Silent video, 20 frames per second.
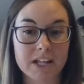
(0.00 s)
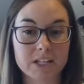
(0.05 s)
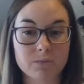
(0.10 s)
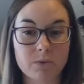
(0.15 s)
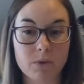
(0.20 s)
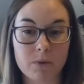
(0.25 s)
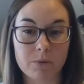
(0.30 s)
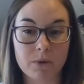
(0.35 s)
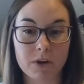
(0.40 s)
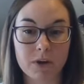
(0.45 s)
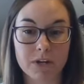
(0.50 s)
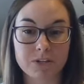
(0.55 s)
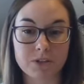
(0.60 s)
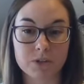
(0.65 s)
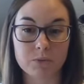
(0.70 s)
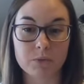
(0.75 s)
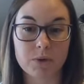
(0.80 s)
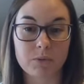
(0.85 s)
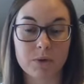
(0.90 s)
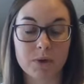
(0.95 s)
And that's what we
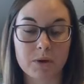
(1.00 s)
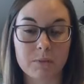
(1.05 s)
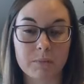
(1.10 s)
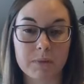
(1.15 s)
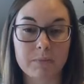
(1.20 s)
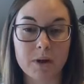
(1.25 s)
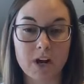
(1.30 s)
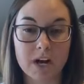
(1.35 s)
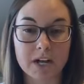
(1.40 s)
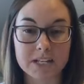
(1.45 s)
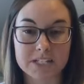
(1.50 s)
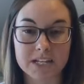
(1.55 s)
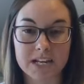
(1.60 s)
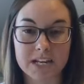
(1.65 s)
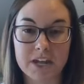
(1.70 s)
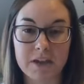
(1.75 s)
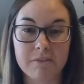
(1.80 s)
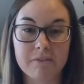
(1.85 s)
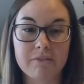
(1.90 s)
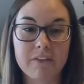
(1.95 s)
want to do. We want to be
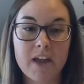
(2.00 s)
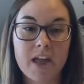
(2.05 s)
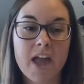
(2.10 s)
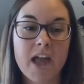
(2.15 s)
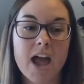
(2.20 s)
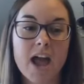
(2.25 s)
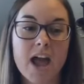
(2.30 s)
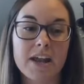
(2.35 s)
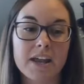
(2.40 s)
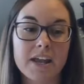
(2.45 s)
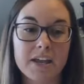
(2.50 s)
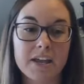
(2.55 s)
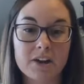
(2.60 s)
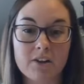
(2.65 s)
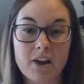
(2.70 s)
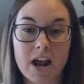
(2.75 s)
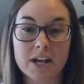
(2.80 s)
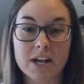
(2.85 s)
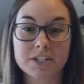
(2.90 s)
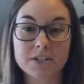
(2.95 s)
positive and
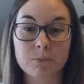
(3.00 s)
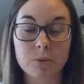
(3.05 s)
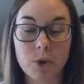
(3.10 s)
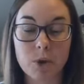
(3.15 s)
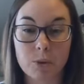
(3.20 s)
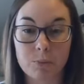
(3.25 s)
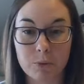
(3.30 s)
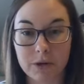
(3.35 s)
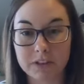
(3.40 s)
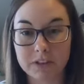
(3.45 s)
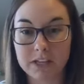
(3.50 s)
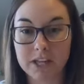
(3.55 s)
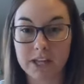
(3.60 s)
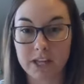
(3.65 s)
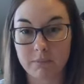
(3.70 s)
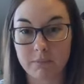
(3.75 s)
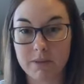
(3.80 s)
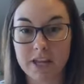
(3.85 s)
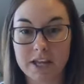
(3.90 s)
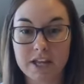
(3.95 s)
interact
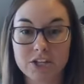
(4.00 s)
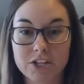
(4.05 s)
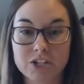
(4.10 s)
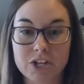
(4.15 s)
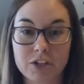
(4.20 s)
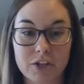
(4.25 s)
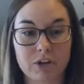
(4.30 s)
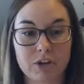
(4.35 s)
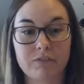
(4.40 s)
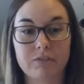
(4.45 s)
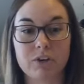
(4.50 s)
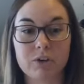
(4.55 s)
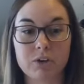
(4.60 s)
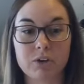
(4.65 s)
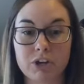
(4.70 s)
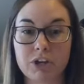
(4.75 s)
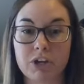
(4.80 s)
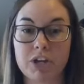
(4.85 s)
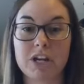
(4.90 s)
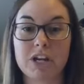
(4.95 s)
appropriately and make each other
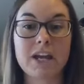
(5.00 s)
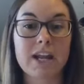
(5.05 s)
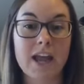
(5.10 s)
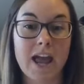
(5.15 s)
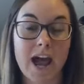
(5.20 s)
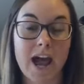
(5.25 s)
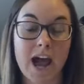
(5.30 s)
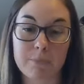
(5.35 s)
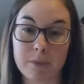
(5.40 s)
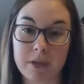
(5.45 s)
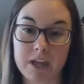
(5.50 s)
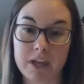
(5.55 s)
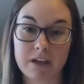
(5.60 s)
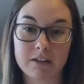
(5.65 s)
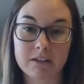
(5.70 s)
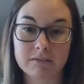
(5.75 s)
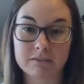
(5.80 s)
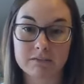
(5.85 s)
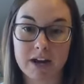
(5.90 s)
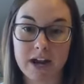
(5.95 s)
feel good and
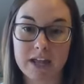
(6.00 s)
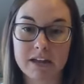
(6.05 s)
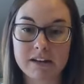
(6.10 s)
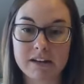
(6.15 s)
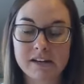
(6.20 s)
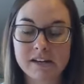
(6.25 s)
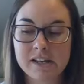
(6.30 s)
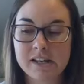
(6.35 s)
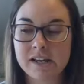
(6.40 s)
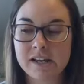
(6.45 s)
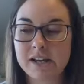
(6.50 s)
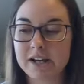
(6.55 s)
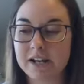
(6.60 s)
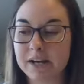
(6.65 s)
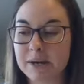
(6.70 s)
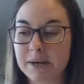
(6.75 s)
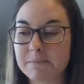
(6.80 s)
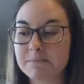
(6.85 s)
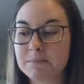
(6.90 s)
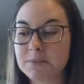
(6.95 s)
happy, right?
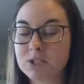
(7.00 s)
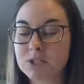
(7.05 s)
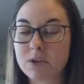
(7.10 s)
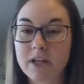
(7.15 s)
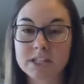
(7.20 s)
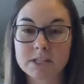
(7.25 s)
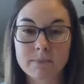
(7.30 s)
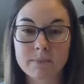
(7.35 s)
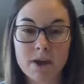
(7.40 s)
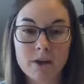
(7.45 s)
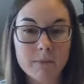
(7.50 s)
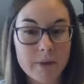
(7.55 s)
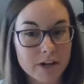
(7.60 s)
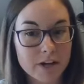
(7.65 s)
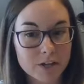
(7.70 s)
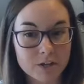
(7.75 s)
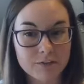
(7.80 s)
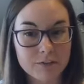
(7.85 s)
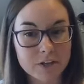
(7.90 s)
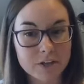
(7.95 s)
So that's my
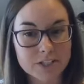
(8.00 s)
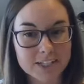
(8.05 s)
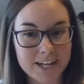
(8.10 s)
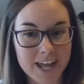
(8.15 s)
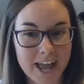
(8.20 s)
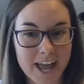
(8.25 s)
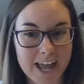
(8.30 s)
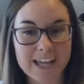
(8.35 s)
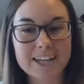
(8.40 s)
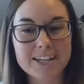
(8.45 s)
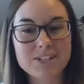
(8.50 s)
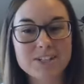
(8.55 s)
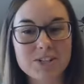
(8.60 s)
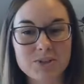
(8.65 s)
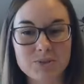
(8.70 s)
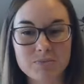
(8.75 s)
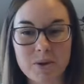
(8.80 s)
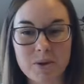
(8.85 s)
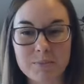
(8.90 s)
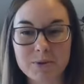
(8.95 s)
reminder for today.
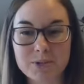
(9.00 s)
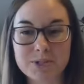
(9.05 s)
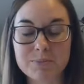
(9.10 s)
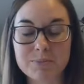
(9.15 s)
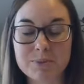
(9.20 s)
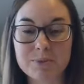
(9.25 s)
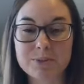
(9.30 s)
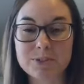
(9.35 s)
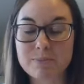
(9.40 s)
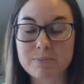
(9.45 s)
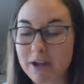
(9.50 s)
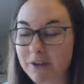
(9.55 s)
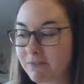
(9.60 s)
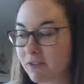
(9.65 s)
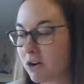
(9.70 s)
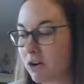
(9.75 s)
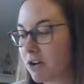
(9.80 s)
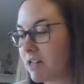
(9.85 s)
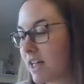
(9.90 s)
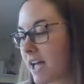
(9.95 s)
Just remember to be
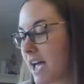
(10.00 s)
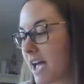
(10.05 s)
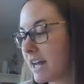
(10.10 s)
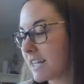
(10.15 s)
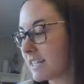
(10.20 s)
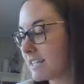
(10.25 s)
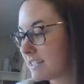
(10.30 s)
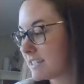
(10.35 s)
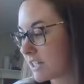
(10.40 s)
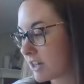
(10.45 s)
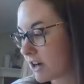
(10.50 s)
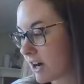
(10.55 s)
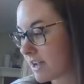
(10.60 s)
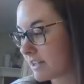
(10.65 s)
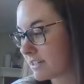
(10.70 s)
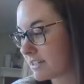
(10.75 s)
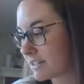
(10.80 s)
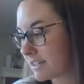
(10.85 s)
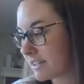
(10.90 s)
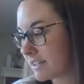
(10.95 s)
respectful and
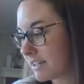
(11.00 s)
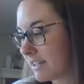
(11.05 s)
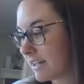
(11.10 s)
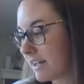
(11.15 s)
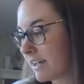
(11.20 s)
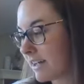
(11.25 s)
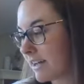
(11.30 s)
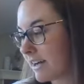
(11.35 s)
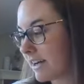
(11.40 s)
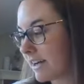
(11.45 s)
considerate.